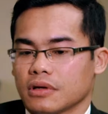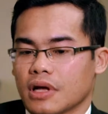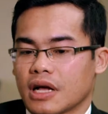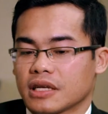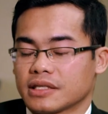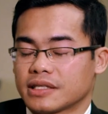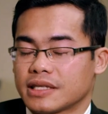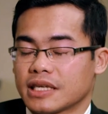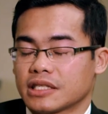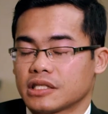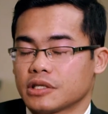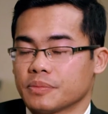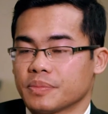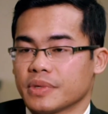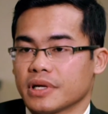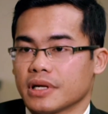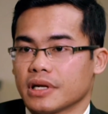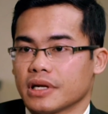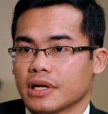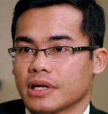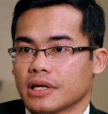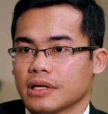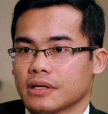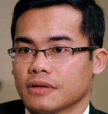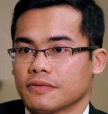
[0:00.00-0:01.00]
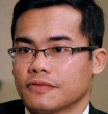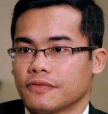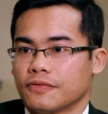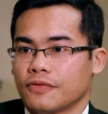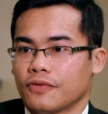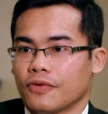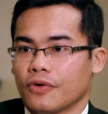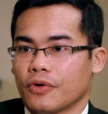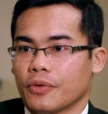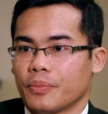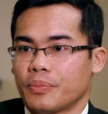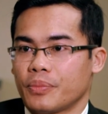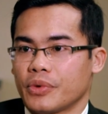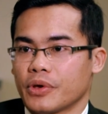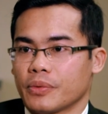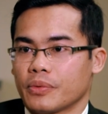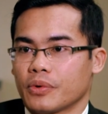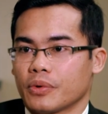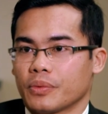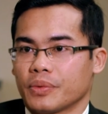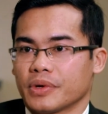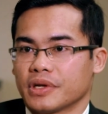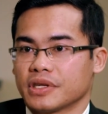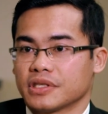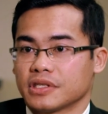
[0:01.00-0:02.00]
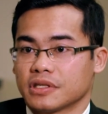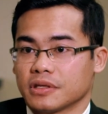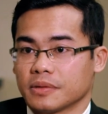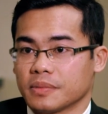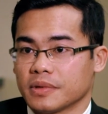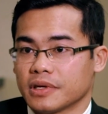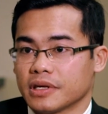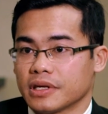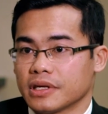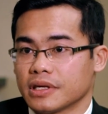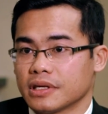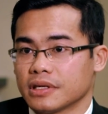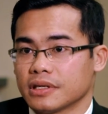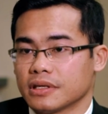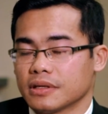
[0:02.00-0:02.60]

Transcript: Accessibility for people with disability.